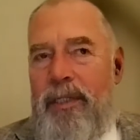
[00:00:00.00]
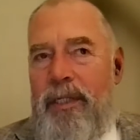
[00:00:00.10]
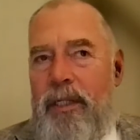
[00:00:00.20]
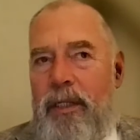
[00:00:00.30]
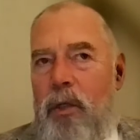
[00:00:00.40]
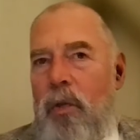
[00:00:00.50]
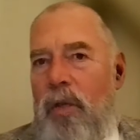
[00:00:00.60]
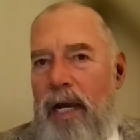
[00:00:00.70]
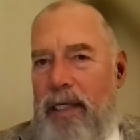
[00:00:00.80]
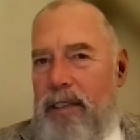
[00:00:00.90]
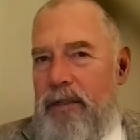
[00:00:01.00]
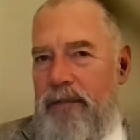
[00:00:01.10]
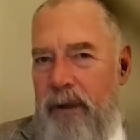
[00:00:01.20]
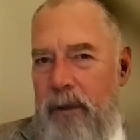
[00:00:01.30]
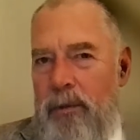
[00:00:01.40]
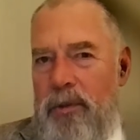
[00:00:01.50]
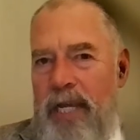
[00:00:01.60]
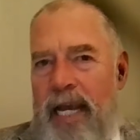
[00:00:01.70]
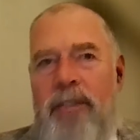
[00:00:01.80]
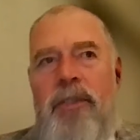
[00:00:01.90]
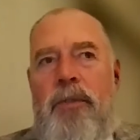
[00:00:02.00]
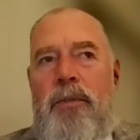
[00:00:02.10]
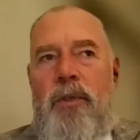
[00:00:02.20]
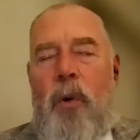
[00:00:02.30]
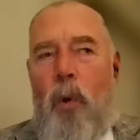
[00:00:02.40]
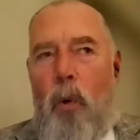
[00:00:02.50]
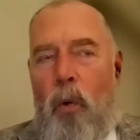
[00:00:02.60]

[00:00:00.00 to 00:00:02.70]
to utilize federal statutes to